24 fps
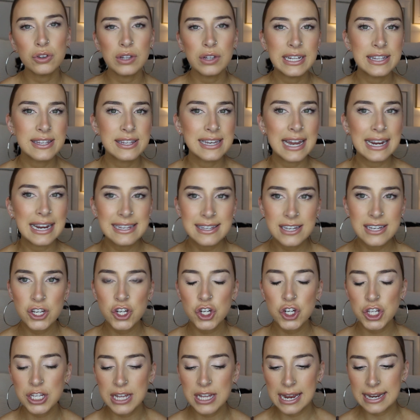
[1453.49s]
It's nice to
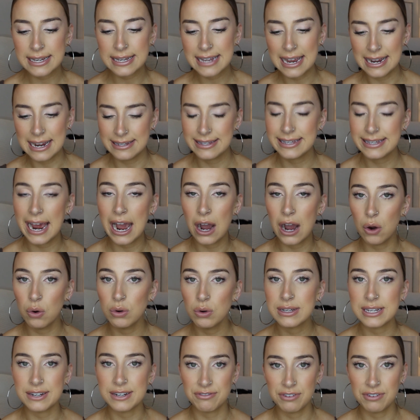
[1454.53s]
just like test
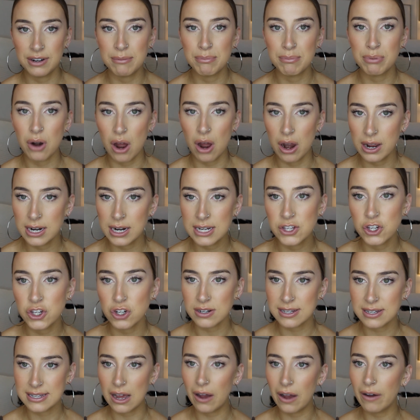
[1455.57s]
out different products
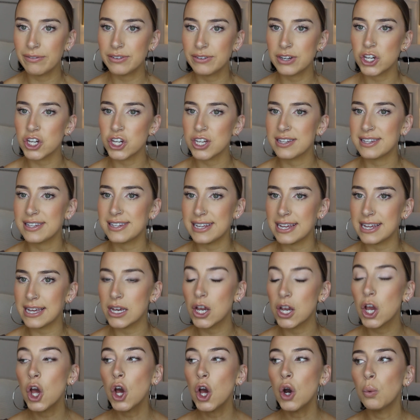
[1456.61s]
yourself to just
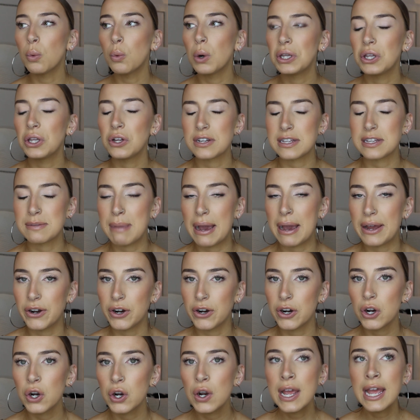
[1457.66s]
see what looks
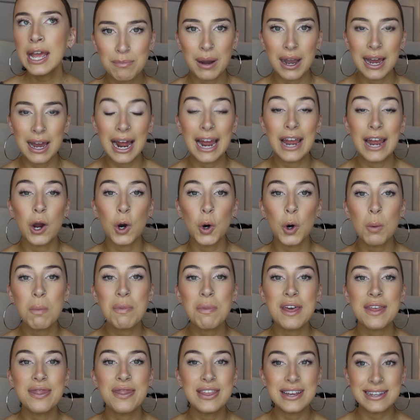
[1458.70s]
better, but I
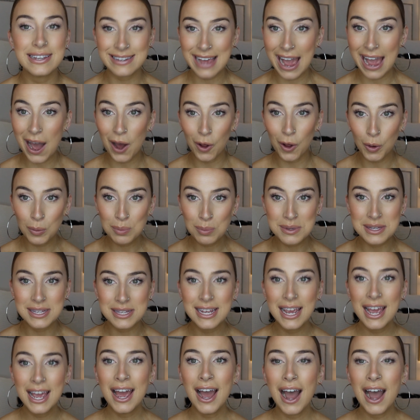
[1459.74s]
hope that this
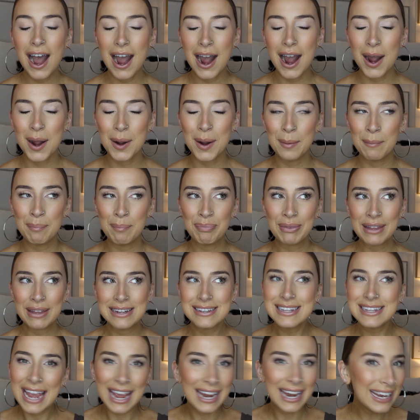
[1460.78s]
helps.
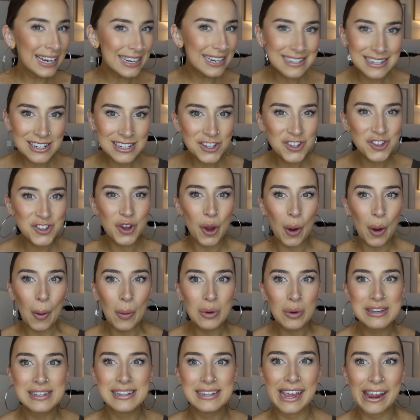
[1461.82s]
Tanning isn't
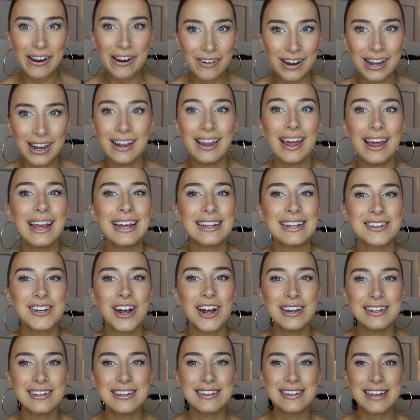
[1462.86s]
so scary. Like, it's
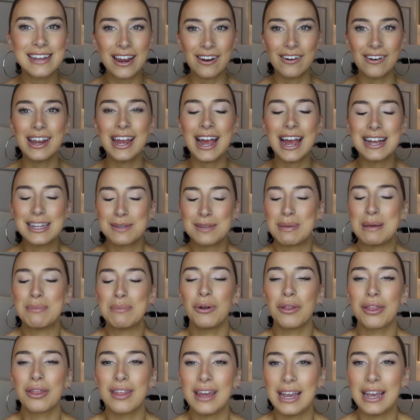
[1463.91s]
not as scary as
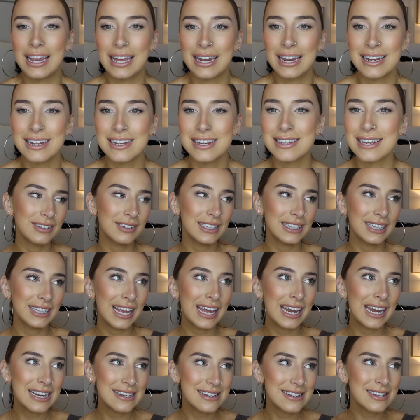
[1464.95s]
people think it is.
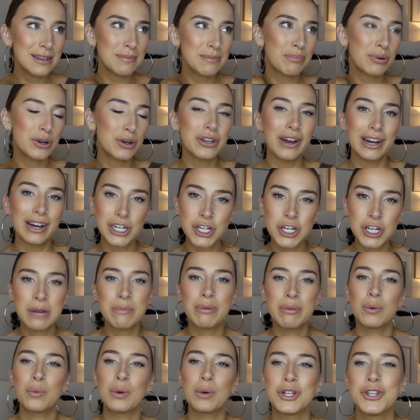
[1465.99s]
It is a production,
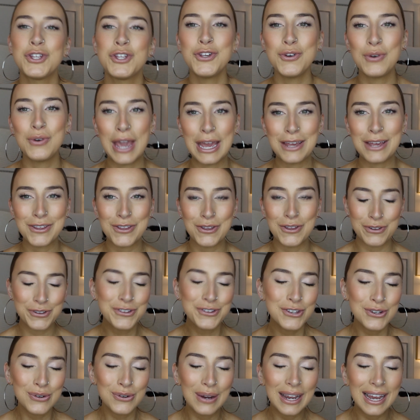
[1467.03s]
but once you get
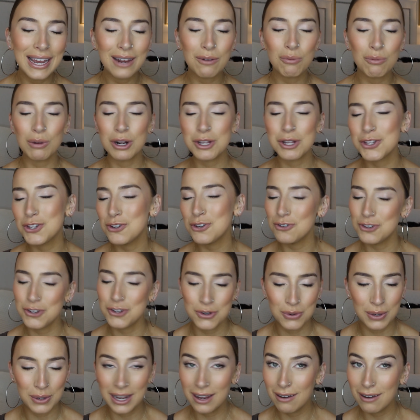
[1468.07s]
used to it and once you
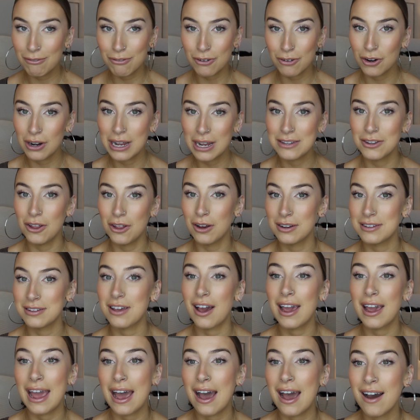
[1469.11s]
do it for as long as
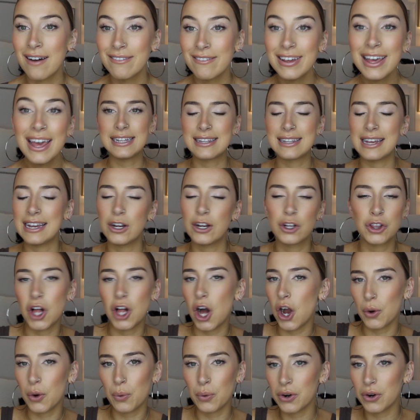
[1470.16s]
I have, it's like
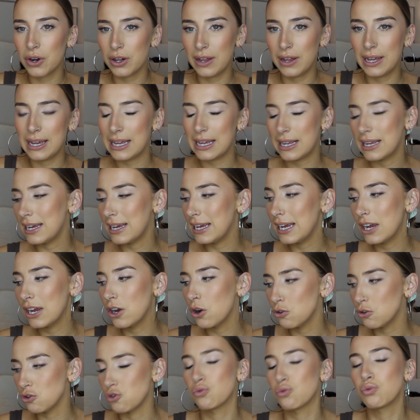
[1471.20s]
clockwork. Like it
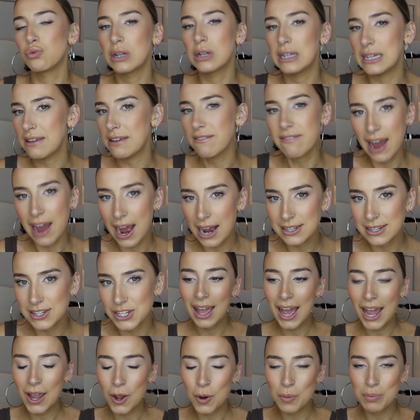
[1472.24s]
goes really
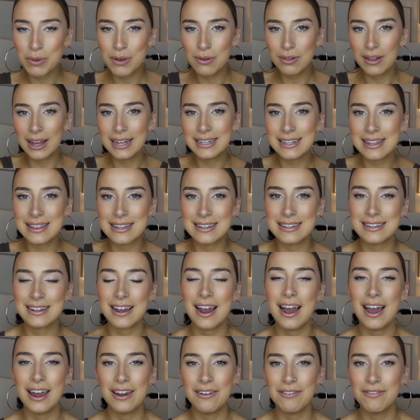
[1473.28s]
fast. I hope you liked this
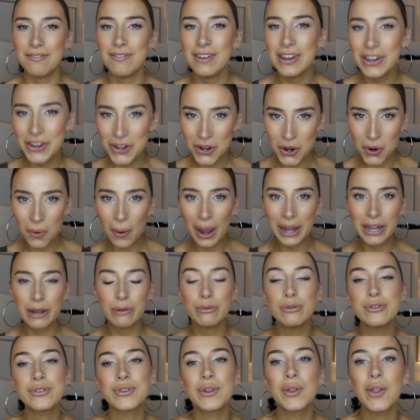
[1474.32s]
kind of video. I know
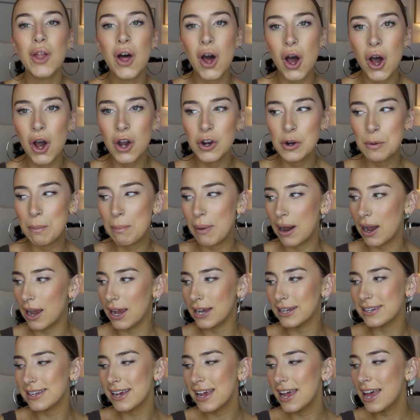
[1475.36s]
it was long,
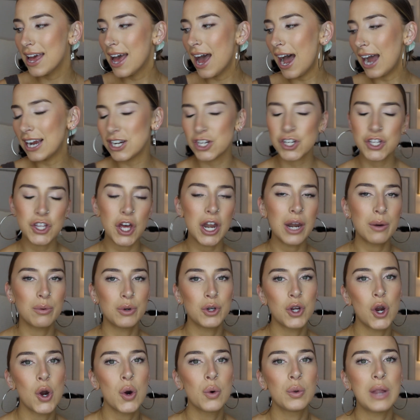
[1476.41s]
but I just thought I
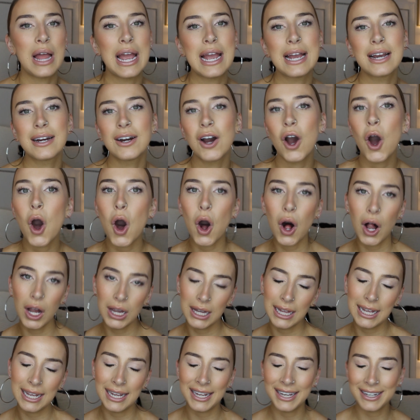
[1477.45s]
would go like
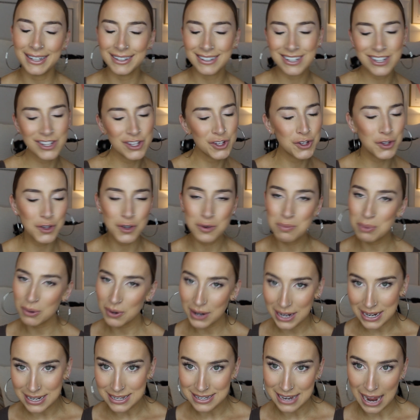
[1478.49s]
all in,
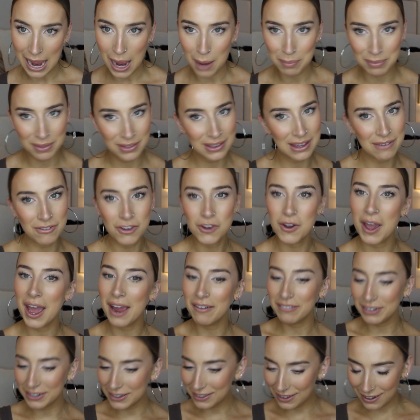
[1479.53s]
super in depth, give you
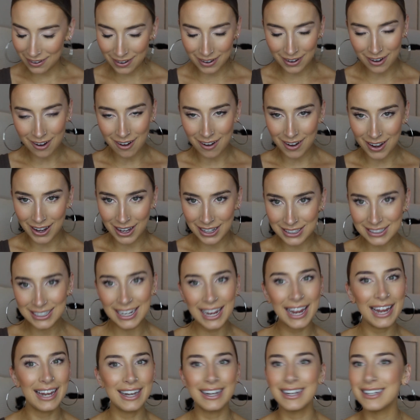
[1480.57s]
everything I got,
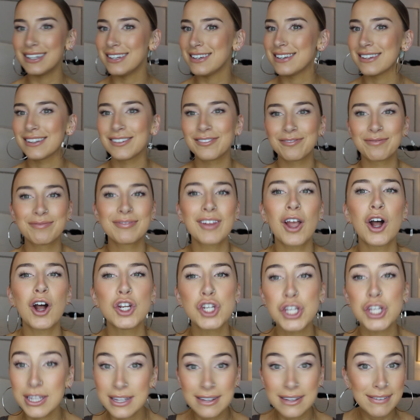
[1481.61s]
and I'll
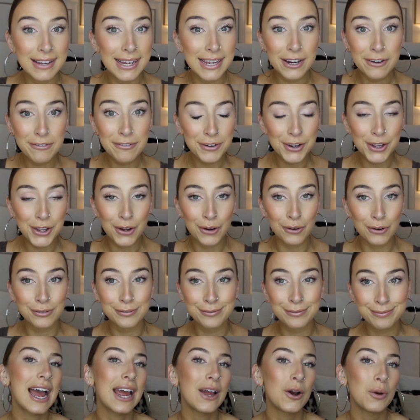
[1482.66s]
just leave it here for you.
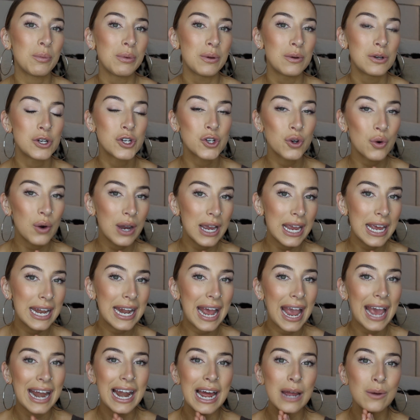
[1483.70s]
I hope you enjoyed,
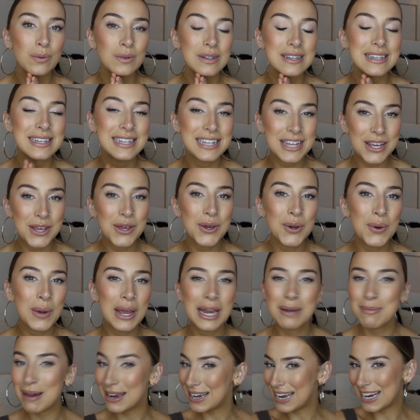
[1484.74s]
and I will see you
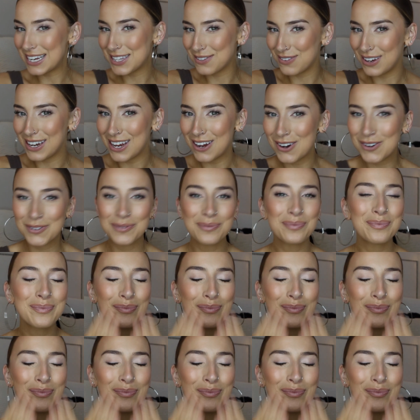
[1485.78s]
in my next video.